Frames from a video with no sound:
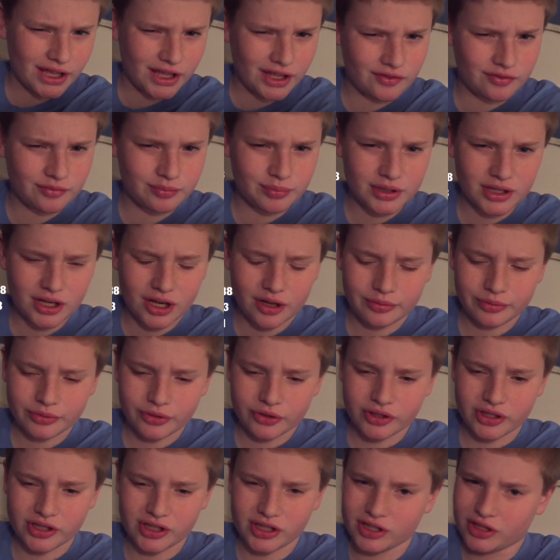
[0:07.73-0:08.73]
I haven't been
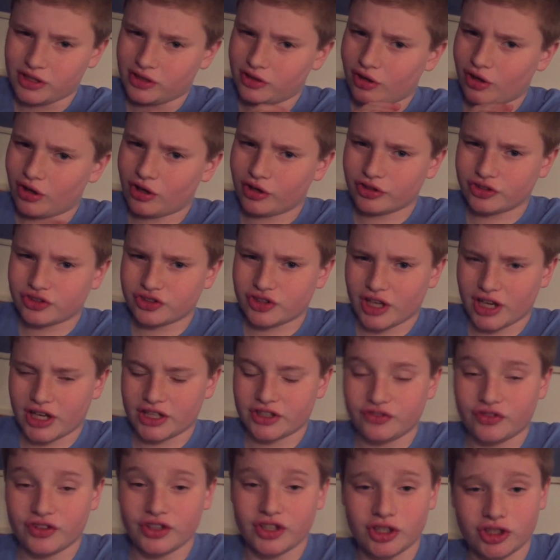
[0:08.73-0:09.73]
uploading in all the
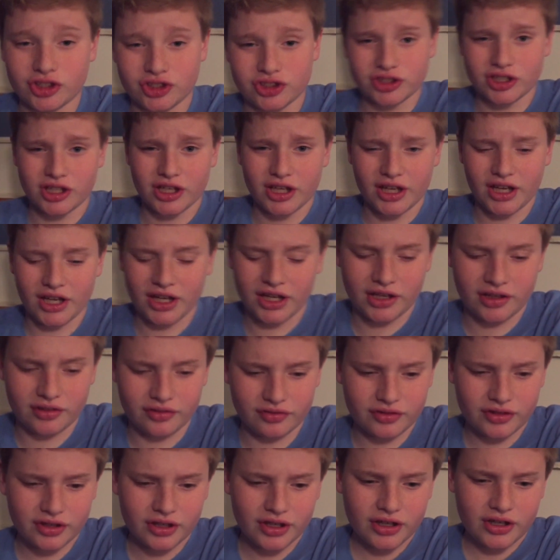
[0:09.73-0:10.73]
scratch videos that I
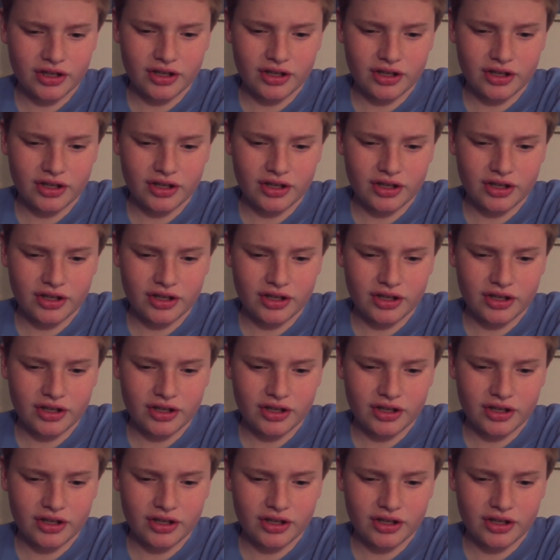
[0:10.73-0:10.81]
have.